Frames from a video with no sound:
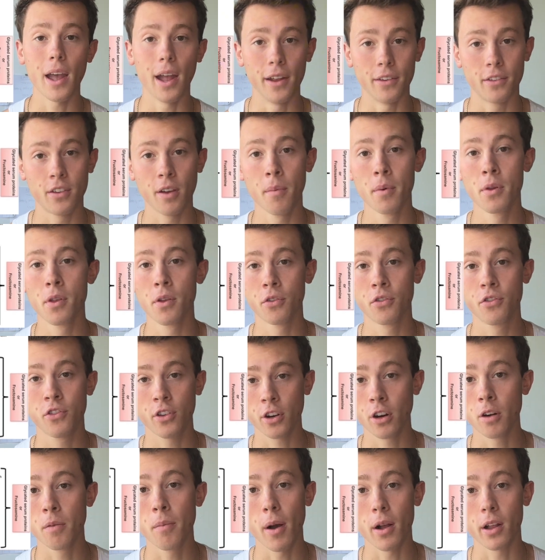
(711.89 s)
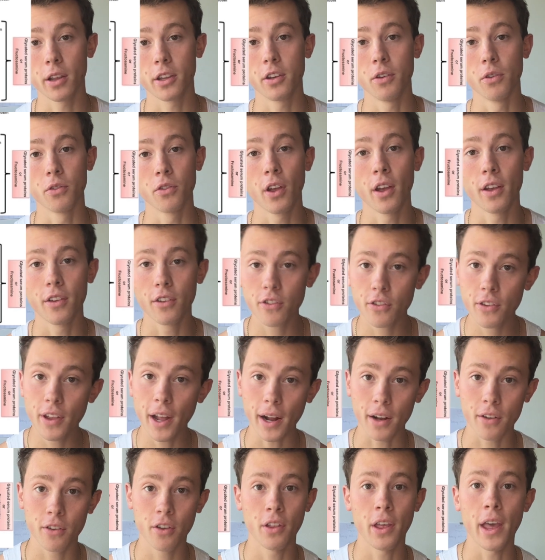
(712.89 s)
And some of those sugar molecules
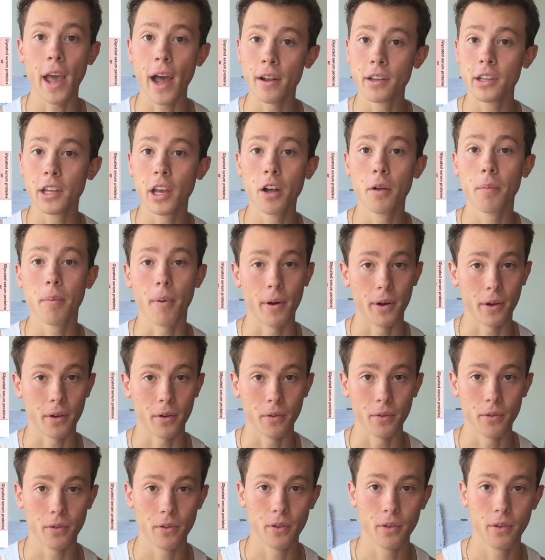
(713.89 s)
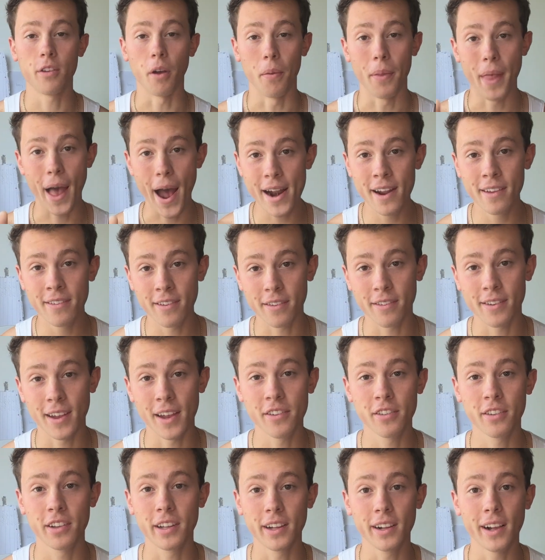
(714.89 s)
stick to the LDL particles. So that is
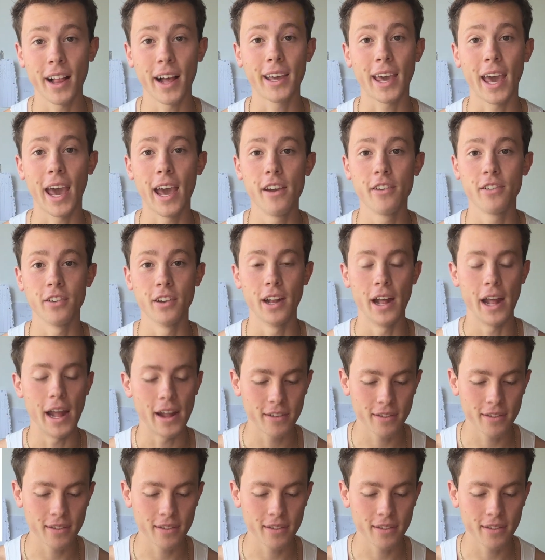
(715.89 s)
essentially glycation.